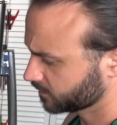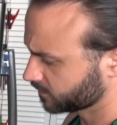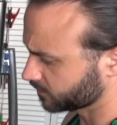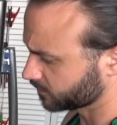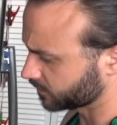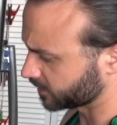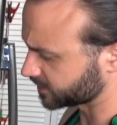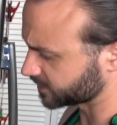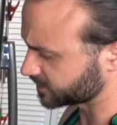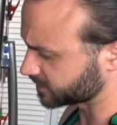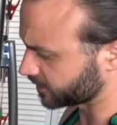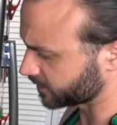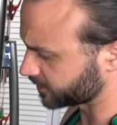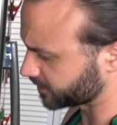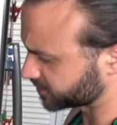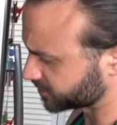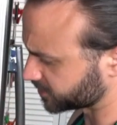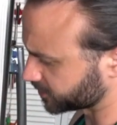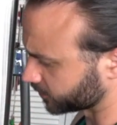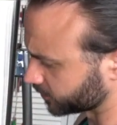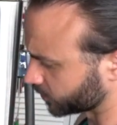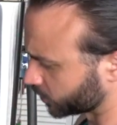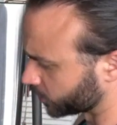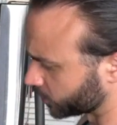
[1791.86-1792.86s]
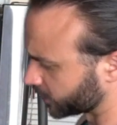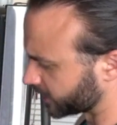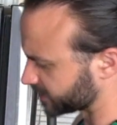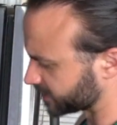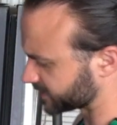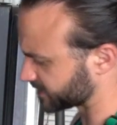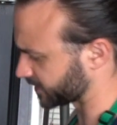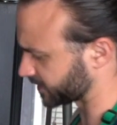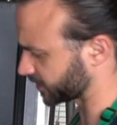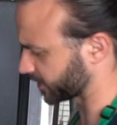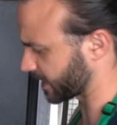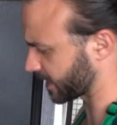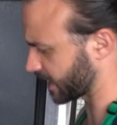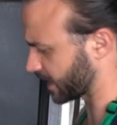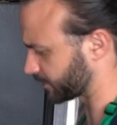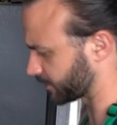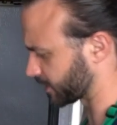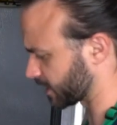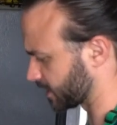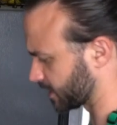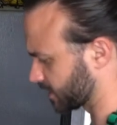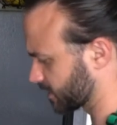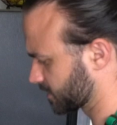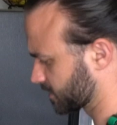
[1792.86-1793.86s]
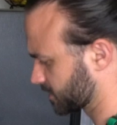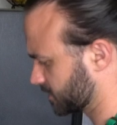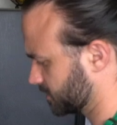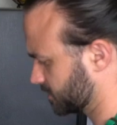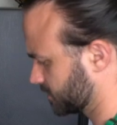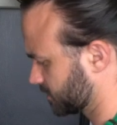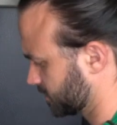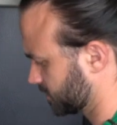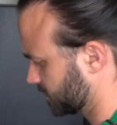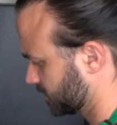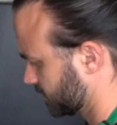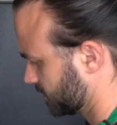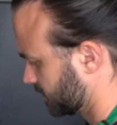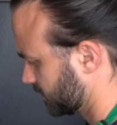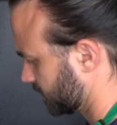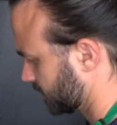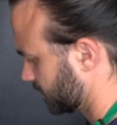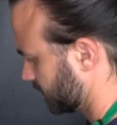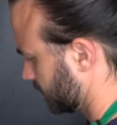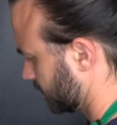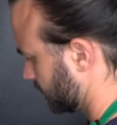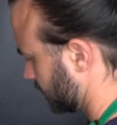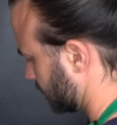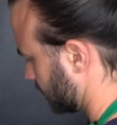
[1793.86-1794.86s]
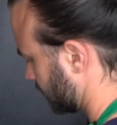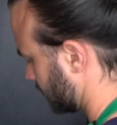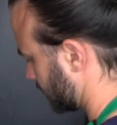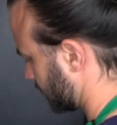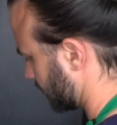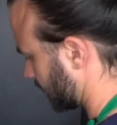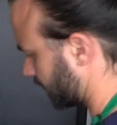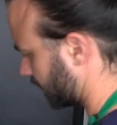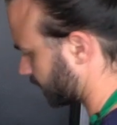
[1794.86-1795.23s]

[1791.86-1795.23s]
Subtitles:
What's up, Cholula's in your cabinet? I